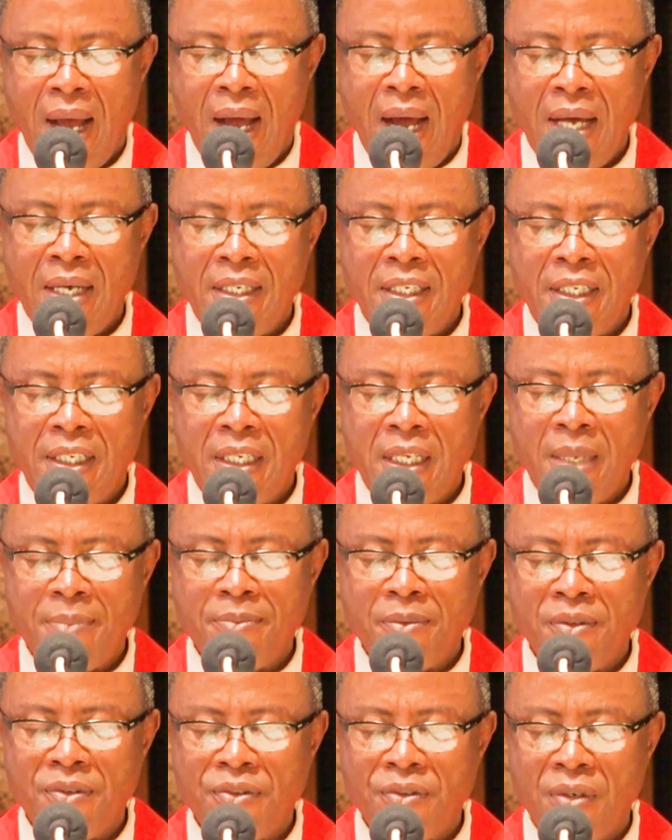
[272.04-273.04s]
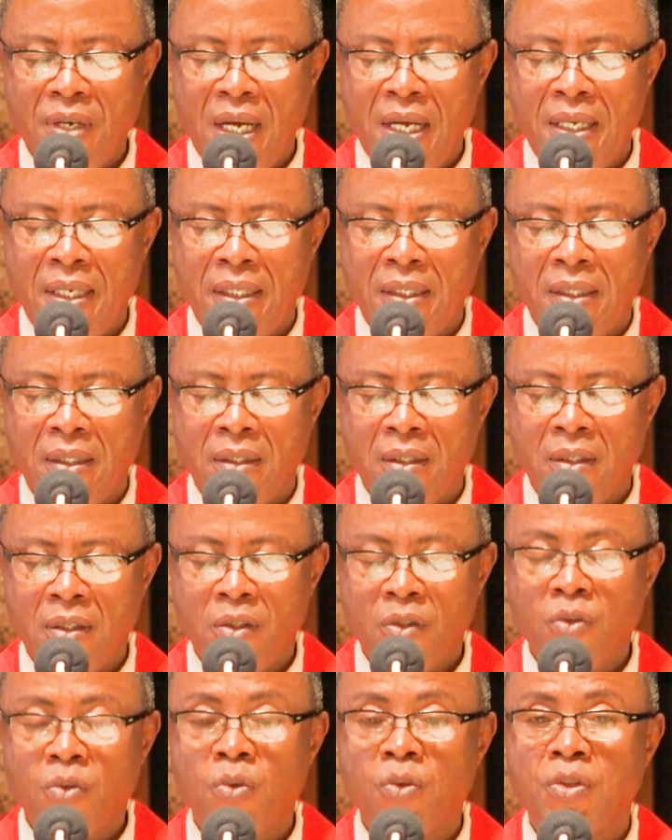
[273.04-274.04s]
And he kept
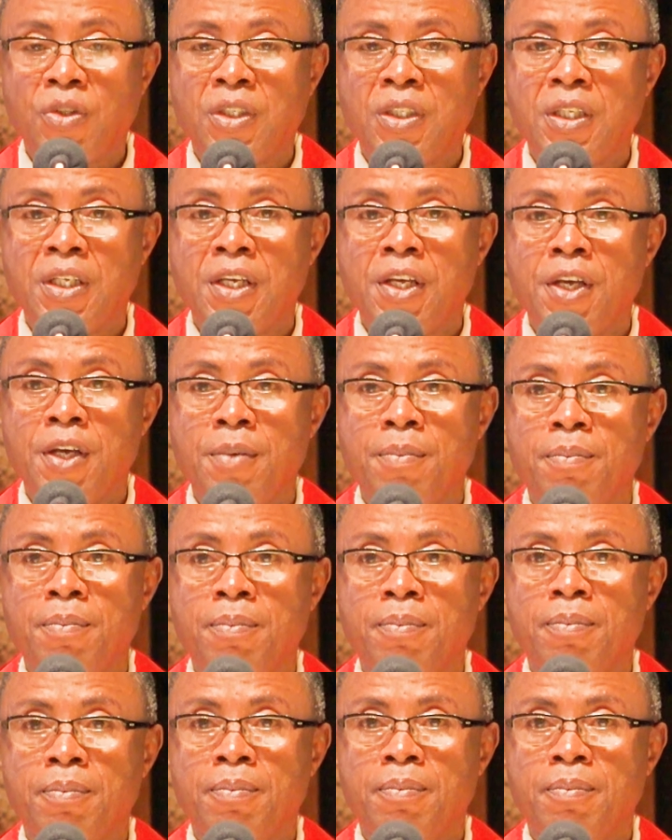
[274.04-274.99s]
trying to see him.